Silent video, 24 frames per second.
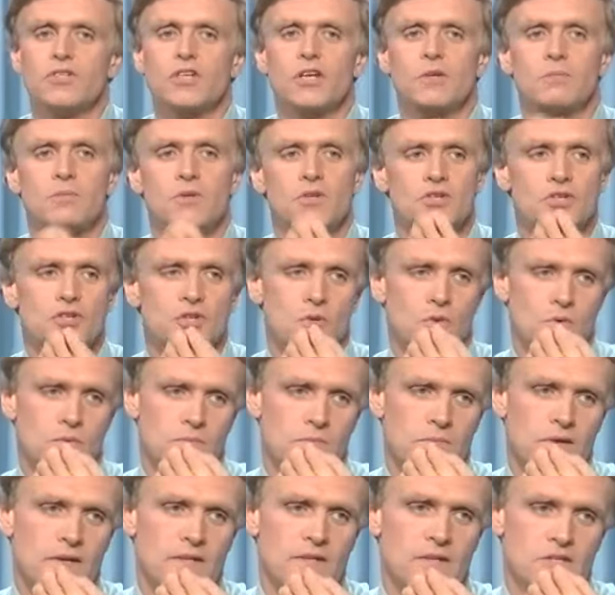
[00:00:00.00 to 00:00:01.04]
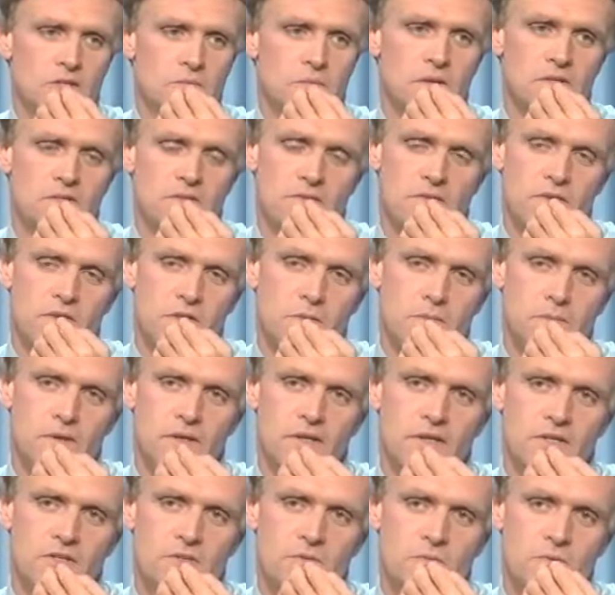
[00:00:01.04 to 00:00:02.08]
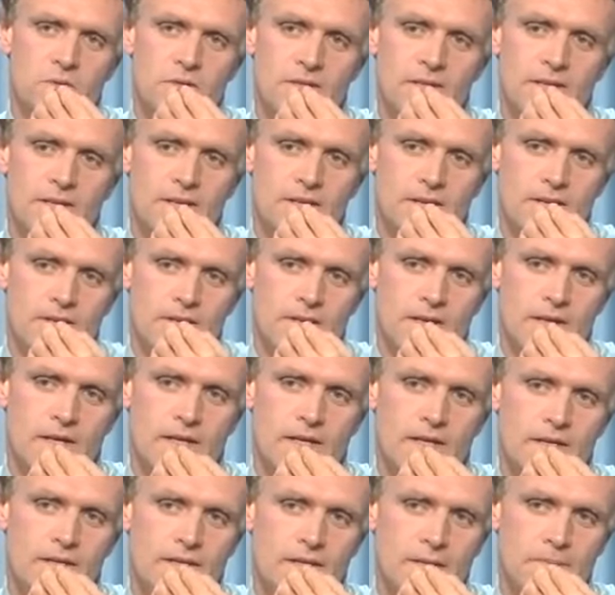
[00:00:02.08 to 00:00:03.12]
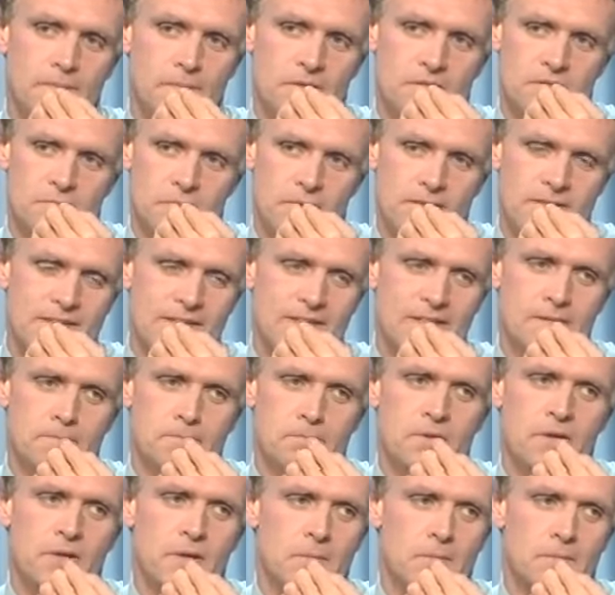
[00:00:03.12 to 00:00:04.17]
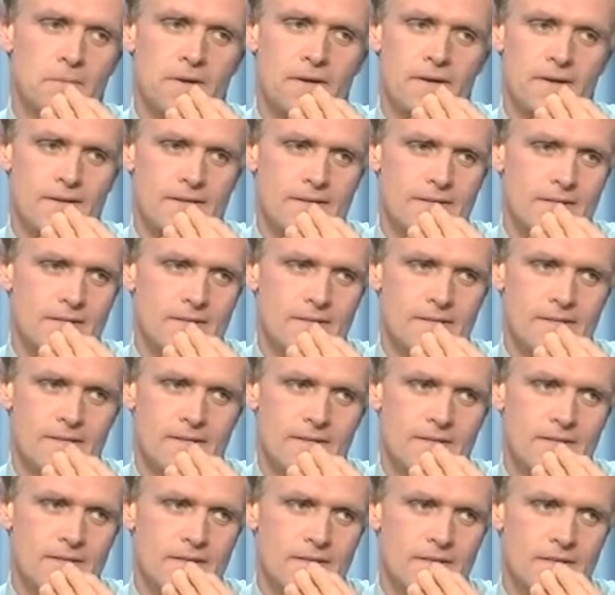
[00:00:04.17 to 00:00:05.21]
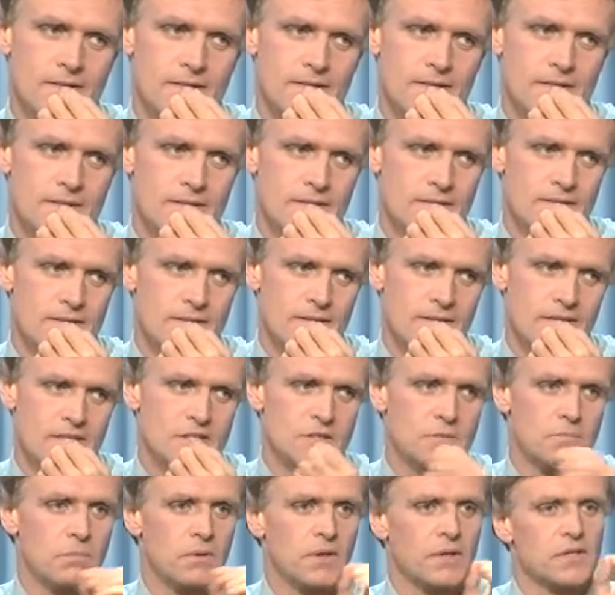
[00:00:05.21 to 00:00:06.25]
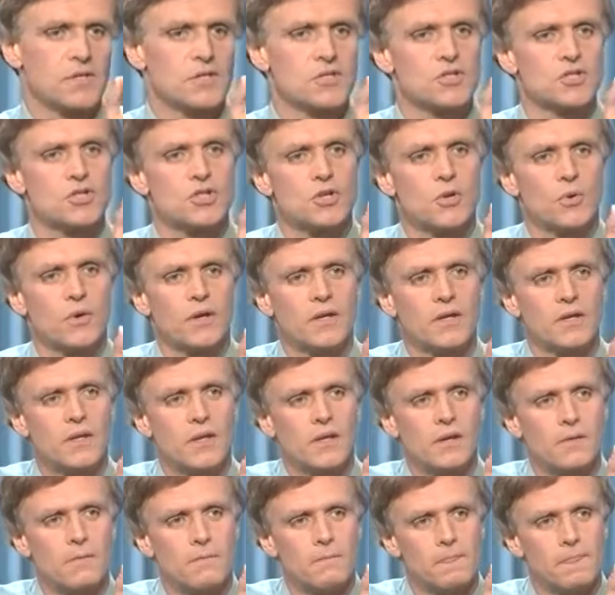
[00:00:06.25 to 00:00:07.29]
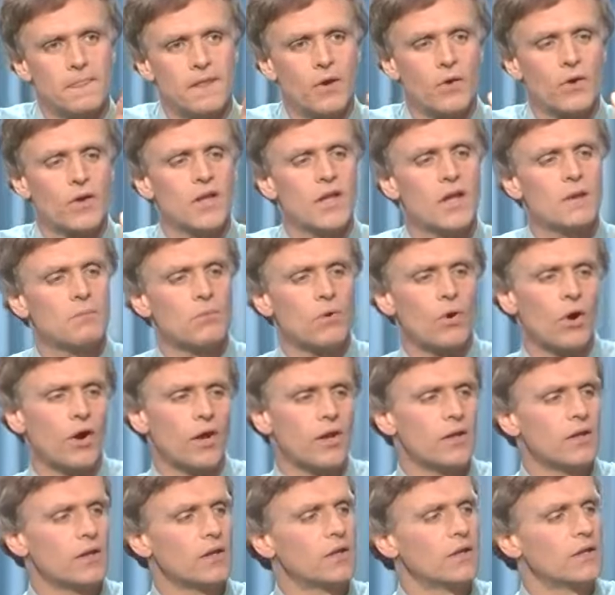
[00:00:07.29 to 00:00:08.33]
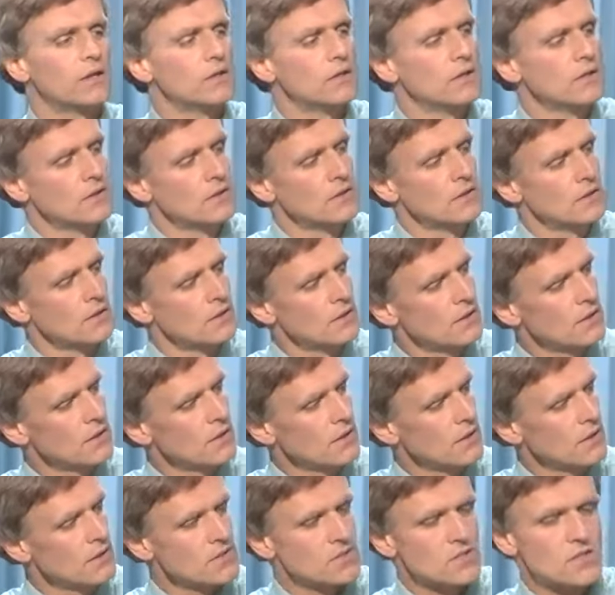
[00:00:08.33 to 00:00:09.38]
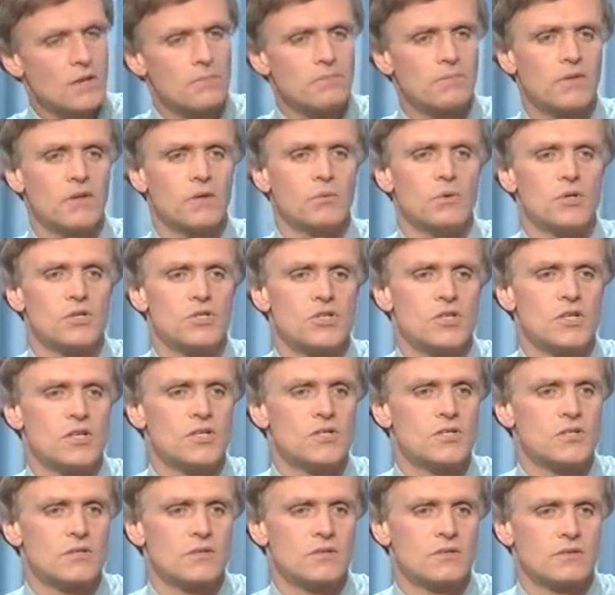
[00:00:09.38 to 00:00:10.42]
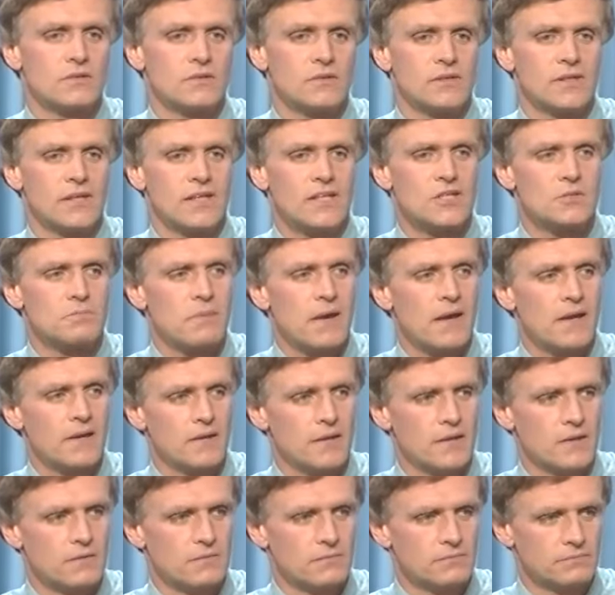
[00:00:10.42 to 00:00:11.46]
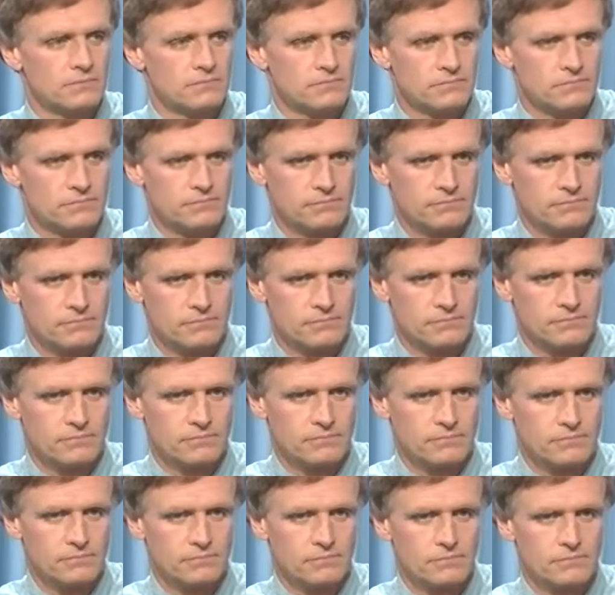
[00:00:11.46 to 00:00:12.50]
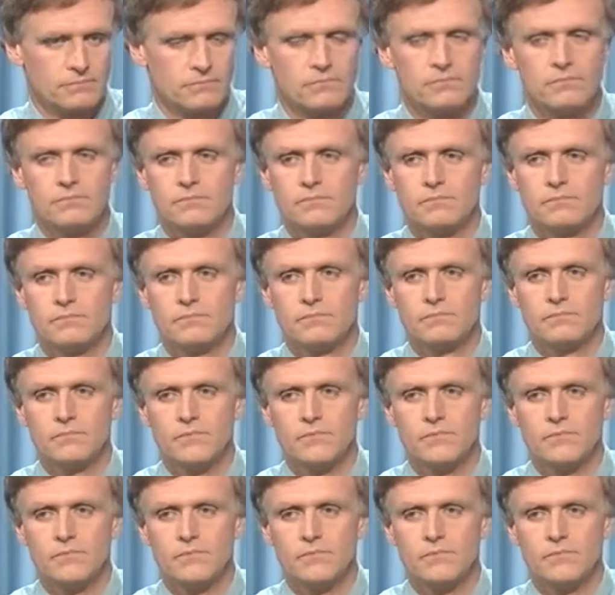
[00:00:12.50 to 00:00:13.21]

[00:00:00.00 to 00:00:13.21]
hemorrhoids is another thing which can be shown by these splits. If the split is really deep, especially in the middle part, this split is showing yin. Now, a hemorrhoid is something which is expanded.